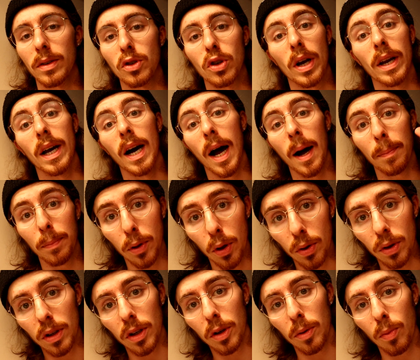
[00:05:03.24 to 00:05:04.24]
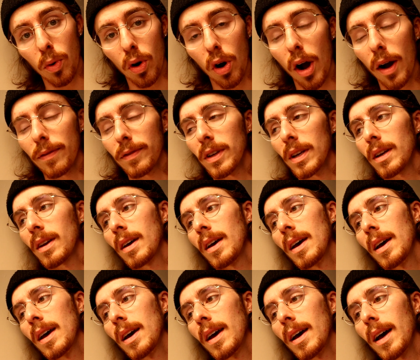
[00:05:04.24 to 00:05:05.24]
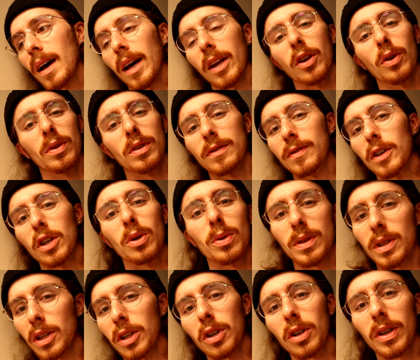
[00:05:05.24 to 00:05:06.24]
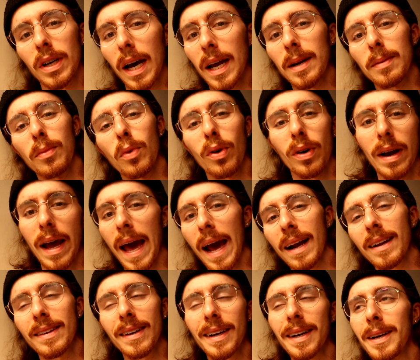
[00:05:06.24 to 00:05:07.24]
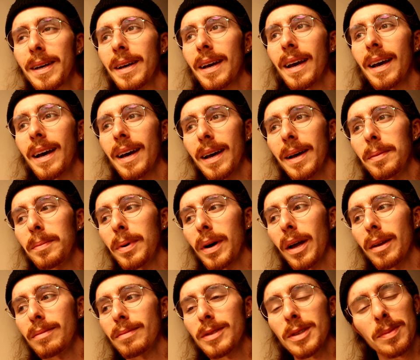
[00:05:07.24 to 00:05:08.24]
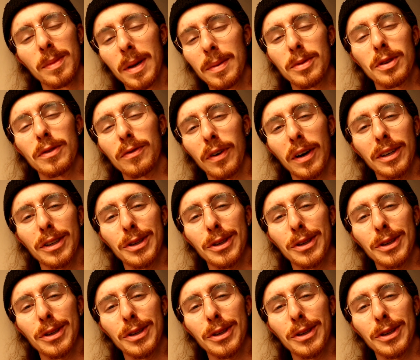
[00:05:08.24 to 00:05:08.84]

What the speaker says: try to upload a little more often. I know this video is a little kind of more hectic, but sometimes it's fun